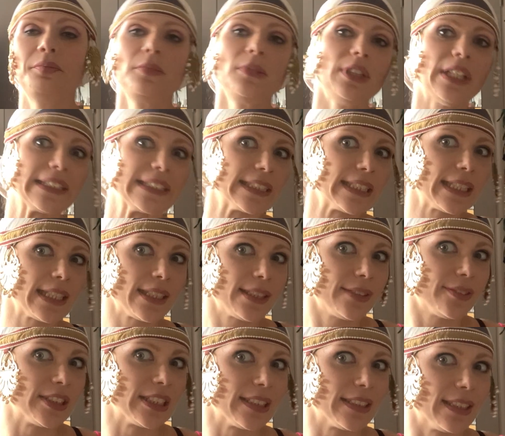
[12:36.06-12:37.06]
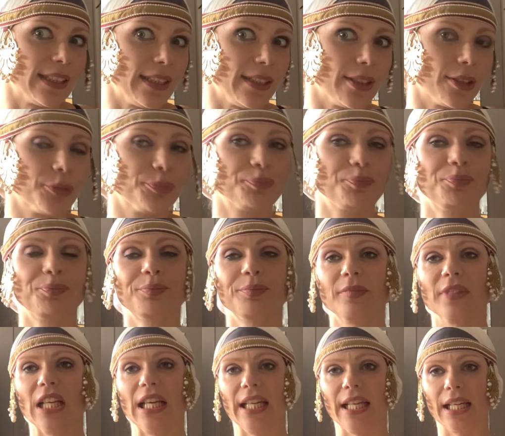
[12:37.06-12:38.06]
Let's say I live in the city though,
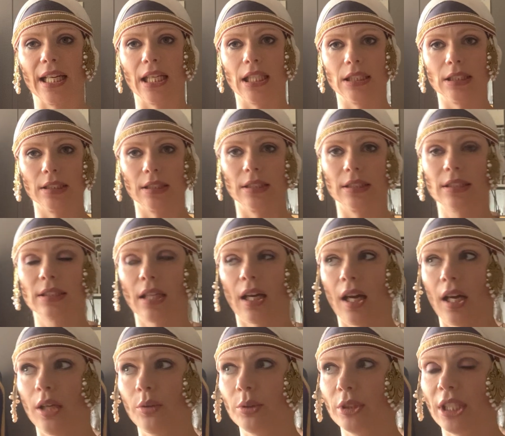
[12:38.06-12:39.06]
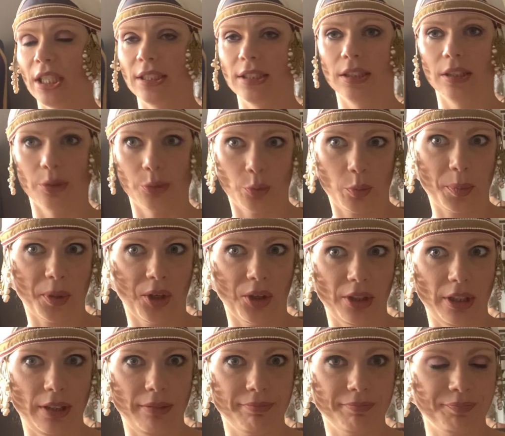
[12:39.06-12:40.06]
and I would like to go to a
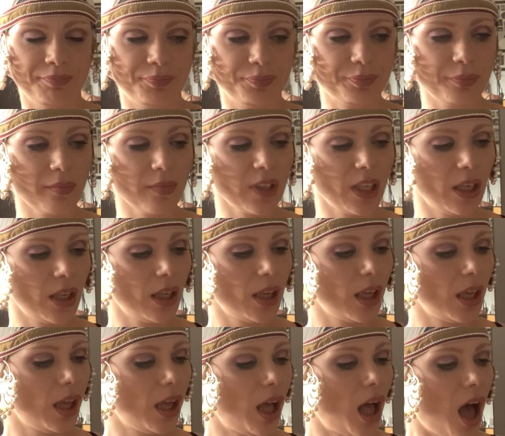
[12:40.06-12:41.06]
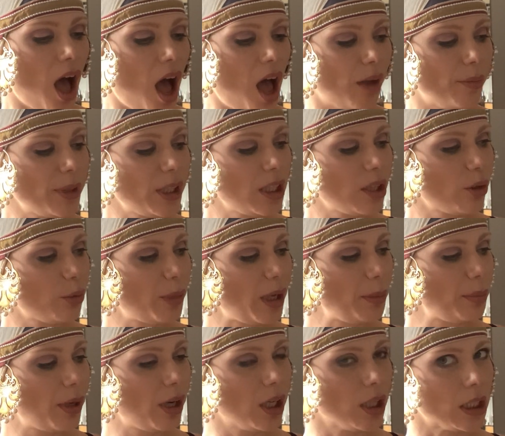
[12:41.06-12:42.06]
party. I'm gonna go to my
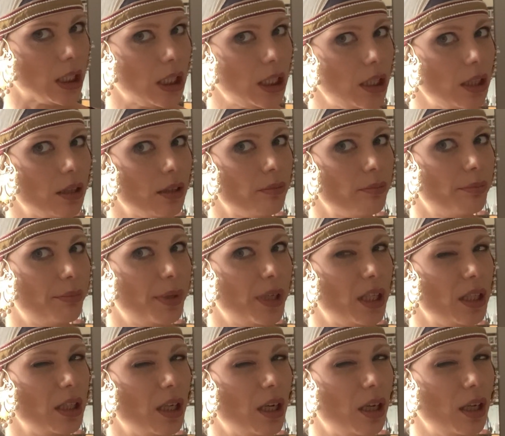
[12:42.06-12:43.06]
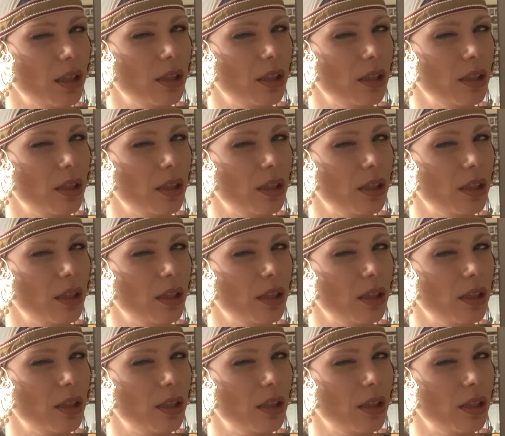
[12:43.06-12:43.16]
party, but